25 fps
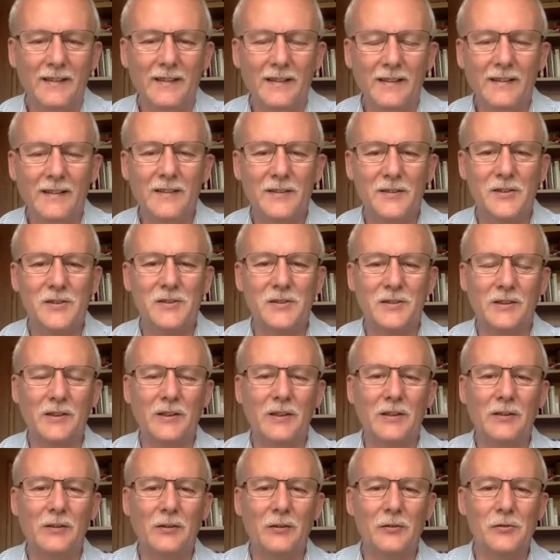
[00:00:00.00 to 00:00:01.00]
just to
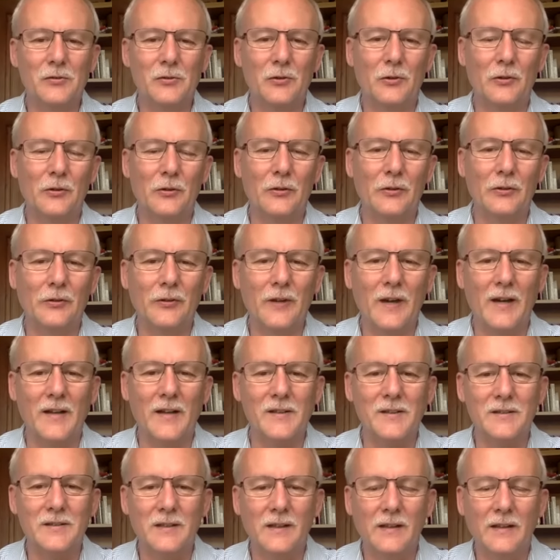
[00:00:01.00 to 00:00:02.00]
keep control of the
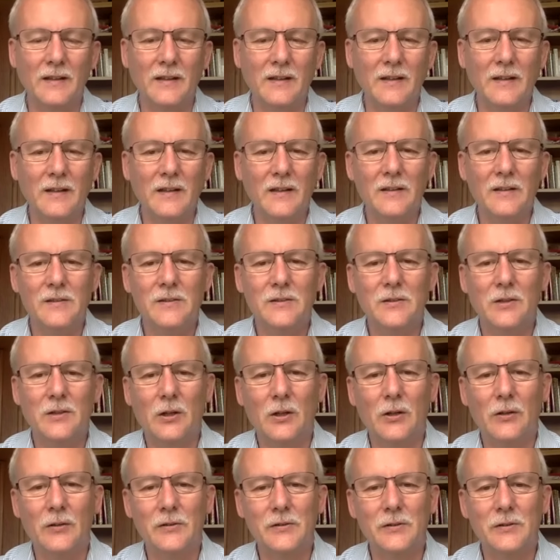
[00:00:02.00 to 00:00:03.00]
grass.
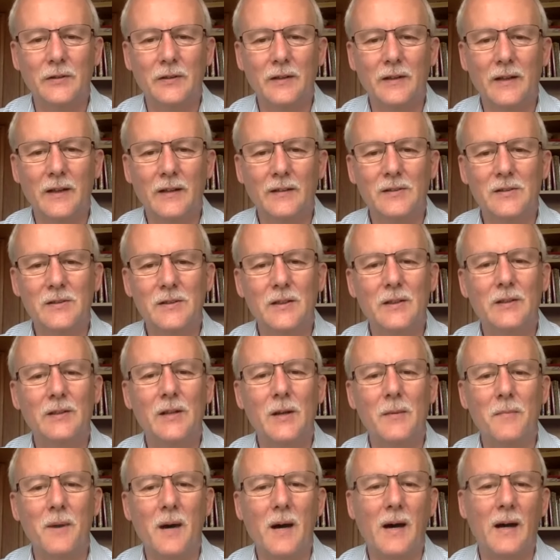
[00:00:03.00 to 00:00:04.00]
So, so they then turned
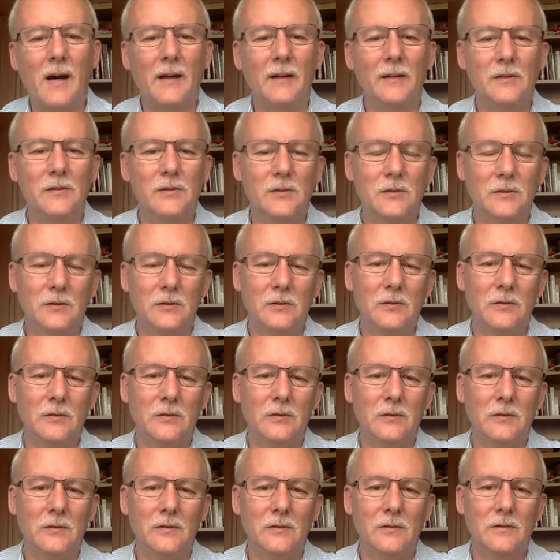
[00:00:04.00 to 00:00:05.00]
their mind
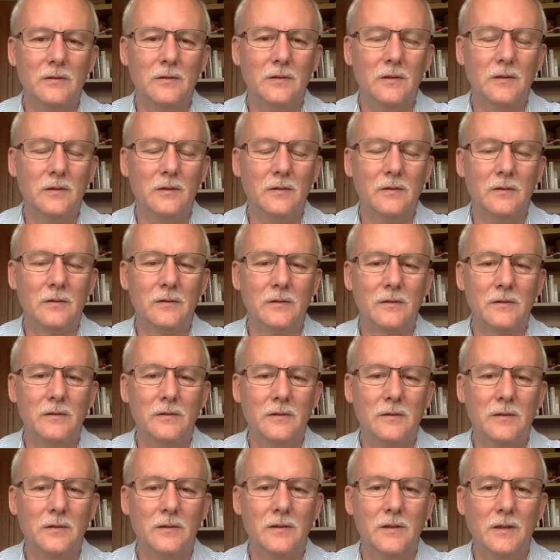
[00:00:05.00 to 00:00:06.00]
to, to,
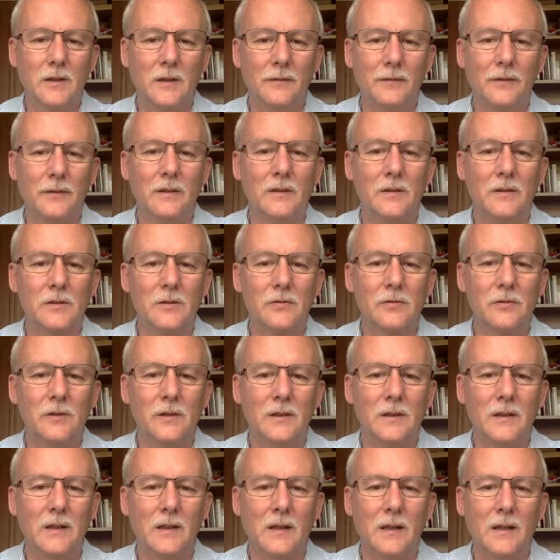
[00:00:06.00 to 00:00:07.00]
to the turf
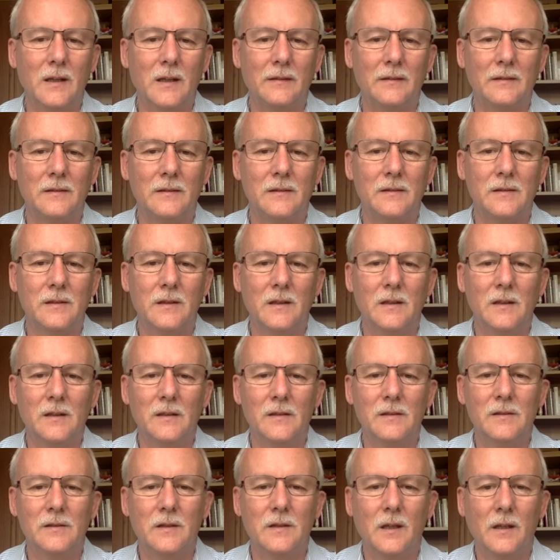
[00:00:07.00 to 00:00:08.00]
industry and
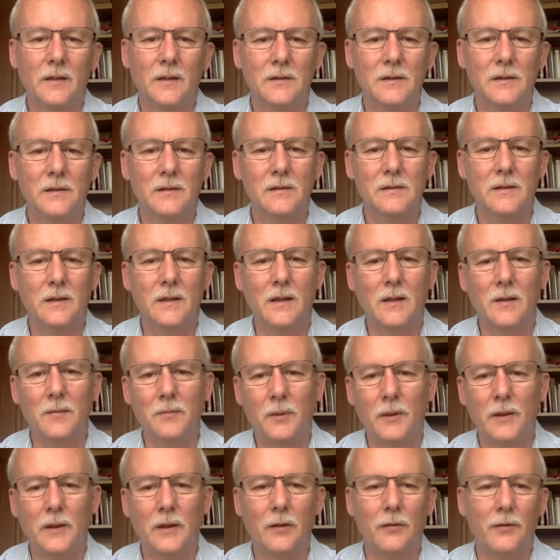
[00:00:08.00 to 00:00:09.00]
started uh,
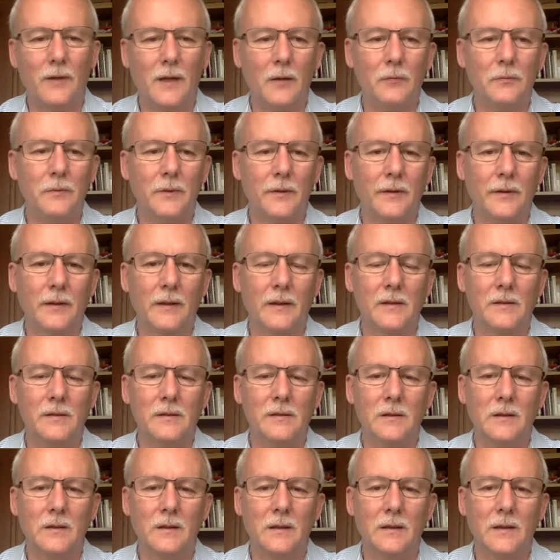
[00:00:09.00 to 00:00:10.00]
playing around with things
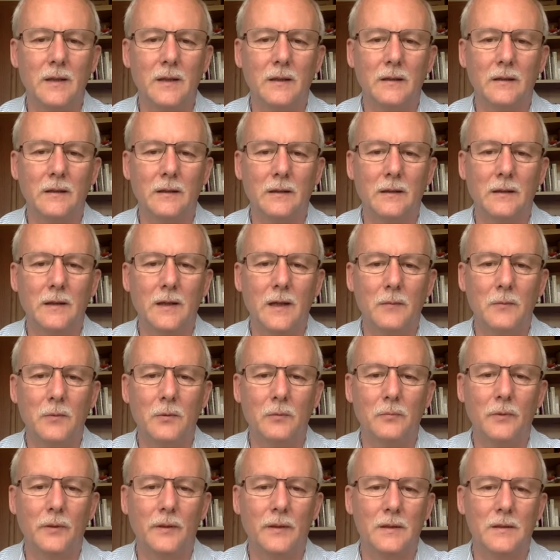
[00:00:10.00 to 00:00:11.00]
and then came
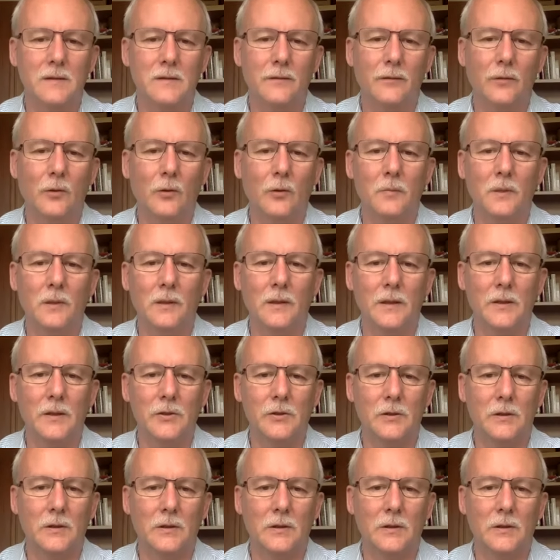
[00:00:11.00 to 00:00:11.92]
up with this formulation